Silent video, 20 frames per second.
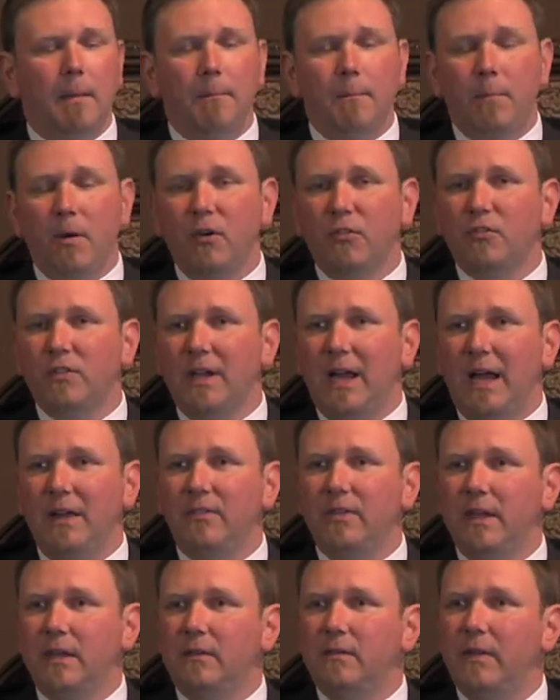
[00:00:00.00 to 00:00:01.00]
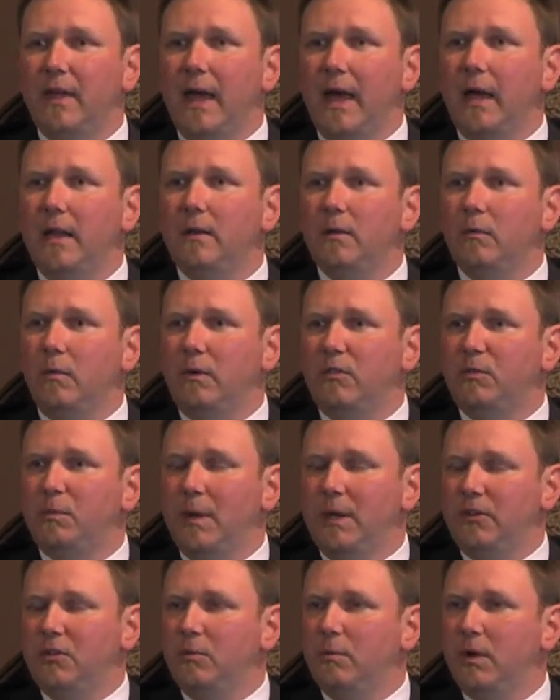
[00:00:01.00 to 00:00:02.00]
Personally, I think that we've
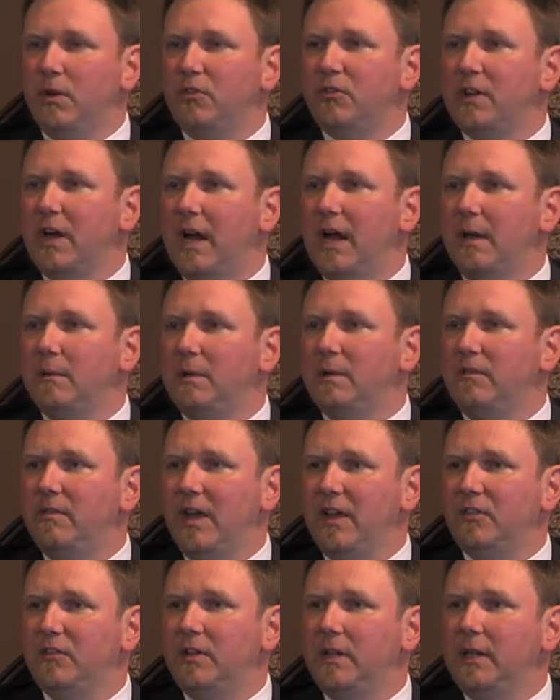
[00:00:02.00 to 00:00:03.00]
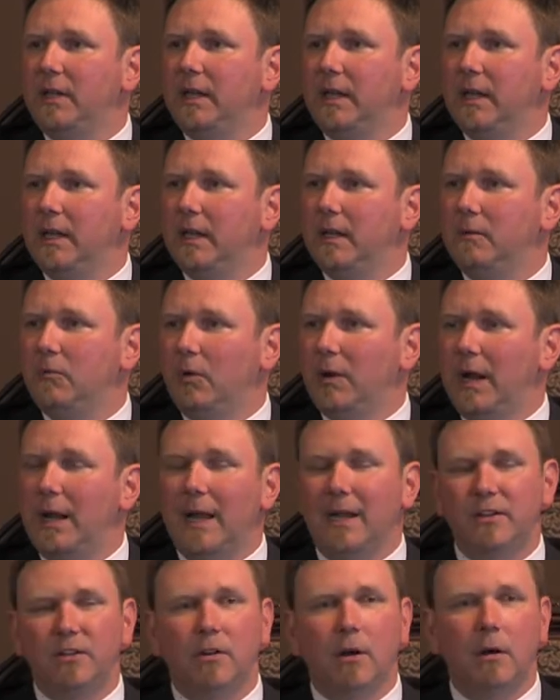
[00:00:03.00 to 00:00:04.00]
spent too much time investing in what I
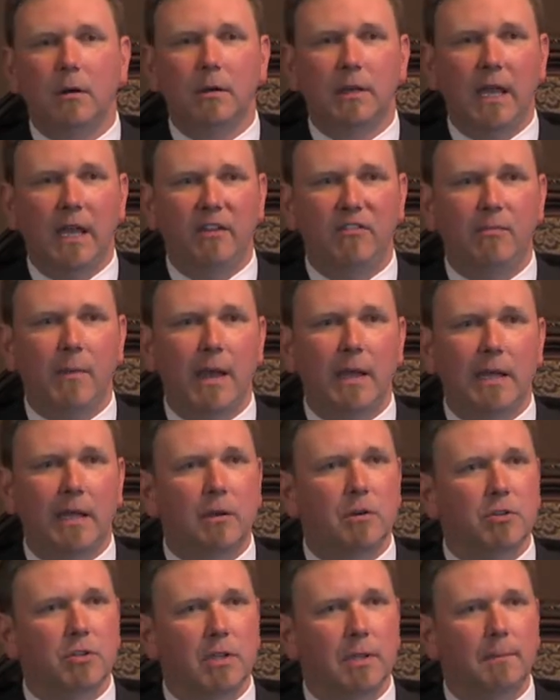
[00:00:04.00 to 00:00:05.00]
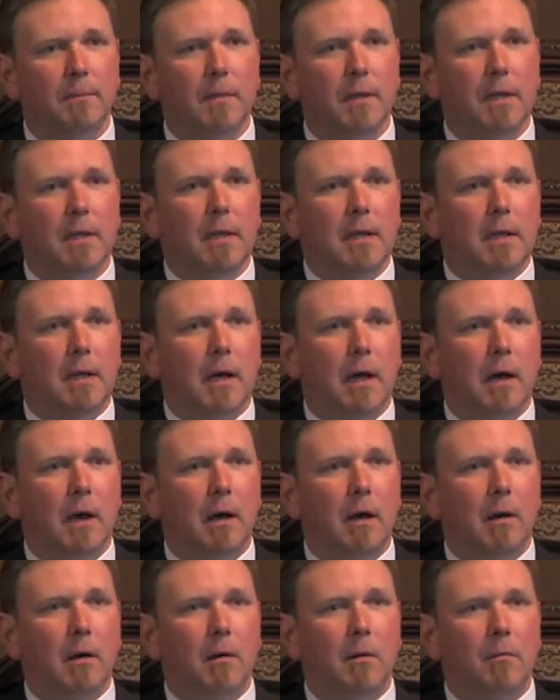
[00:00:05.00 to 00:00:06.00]
like to call caveman energy.
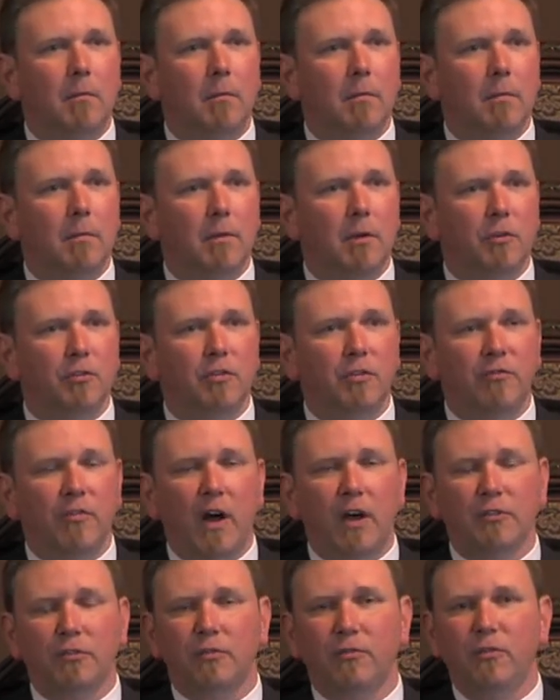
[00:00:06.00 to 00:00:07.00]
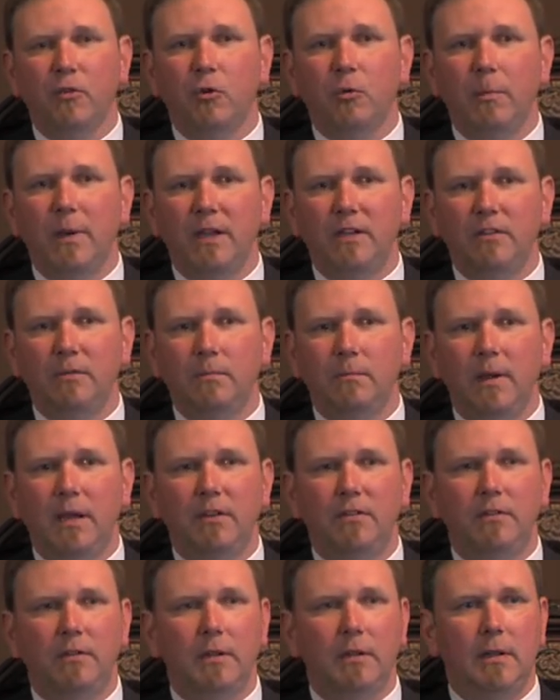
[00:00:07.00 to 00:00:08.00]
Those are fossil fuel based
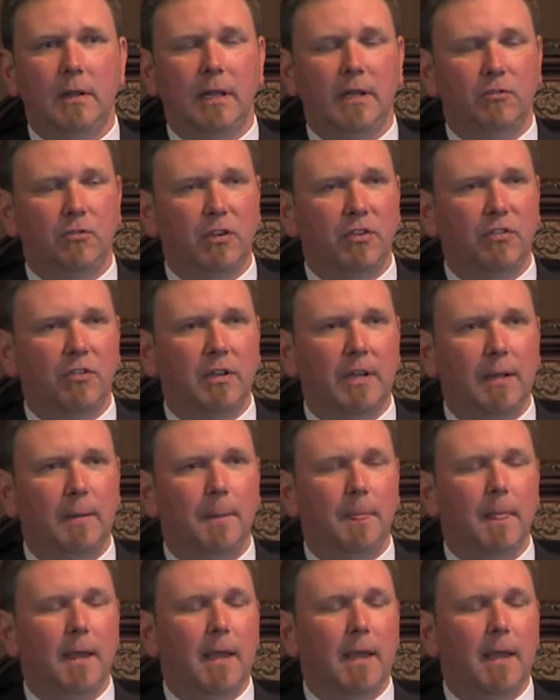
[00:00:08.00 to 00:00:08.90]
electricity.